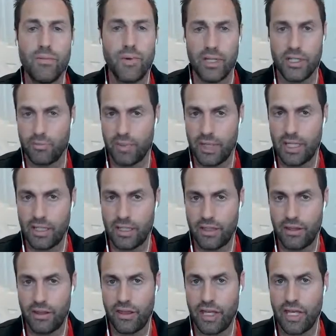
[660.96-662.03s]
been in a
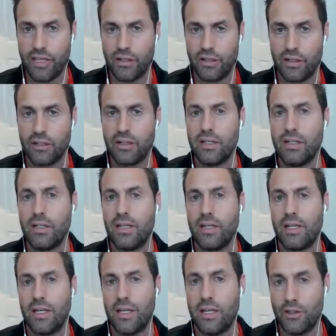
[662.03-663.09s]
theater
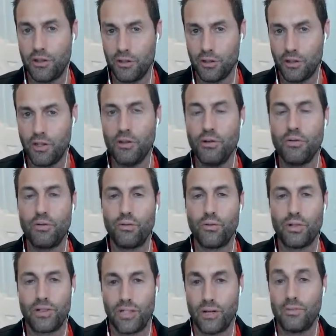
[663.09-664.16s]
in their youth where
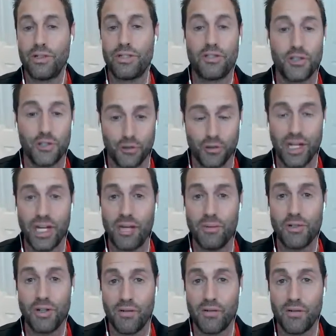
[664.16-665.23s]
someone screamed or
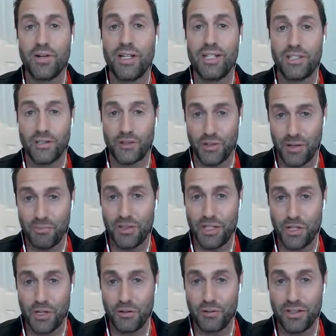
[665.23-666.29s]
everybody screamed in
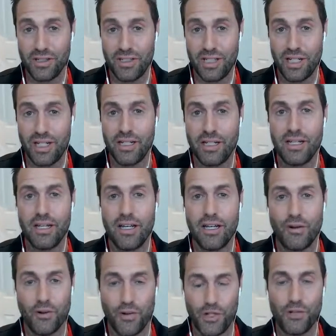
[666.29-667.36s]
unison,
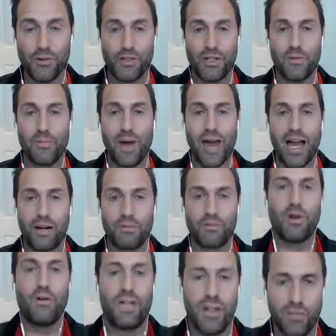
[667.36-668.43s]
or you were in the back row
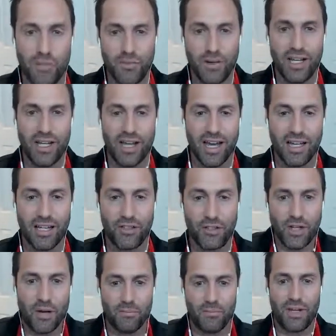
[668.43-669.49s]
and everybody kind of
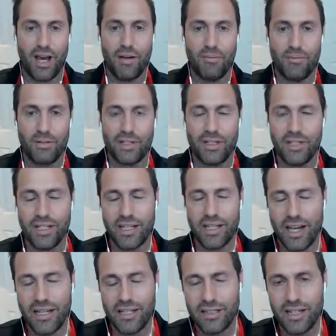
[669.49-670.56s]
jumped up and
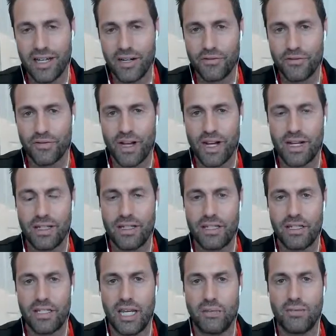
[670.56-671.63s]
got afraid at the
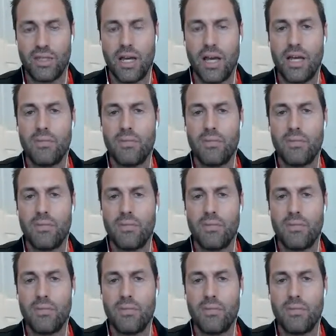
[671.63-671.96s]
same time.